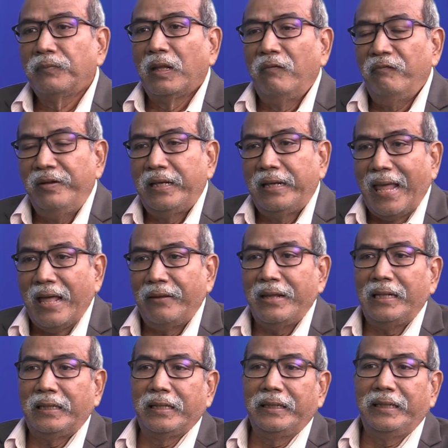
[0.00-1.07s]
We
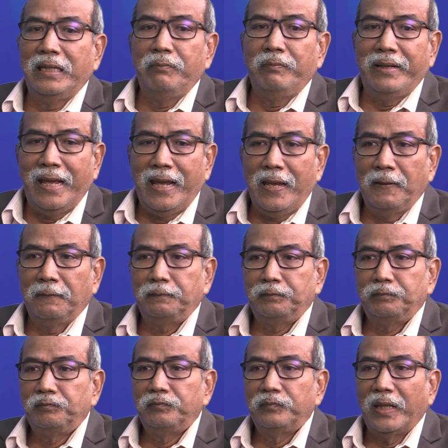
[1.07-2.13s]
arrested him there
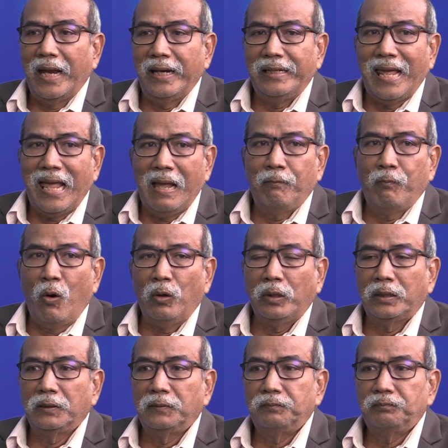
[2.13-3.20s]
at the airport.